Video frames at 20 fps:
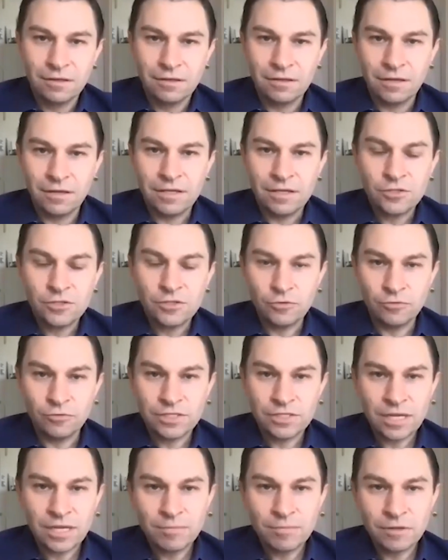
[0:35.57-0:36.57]
the ACE2
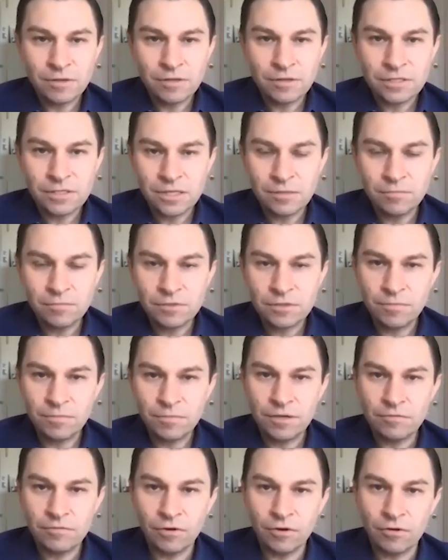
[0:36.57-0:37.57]
receptor that seem to
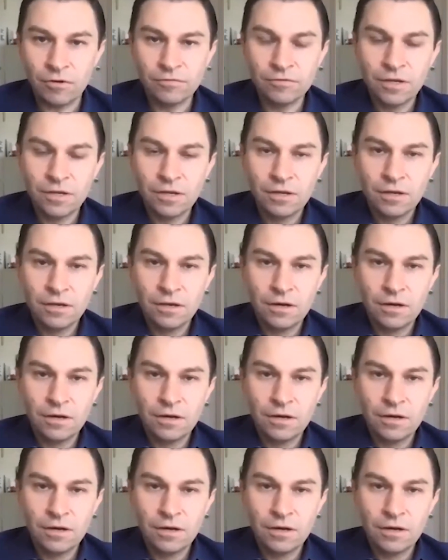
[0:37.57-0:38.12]
be involved,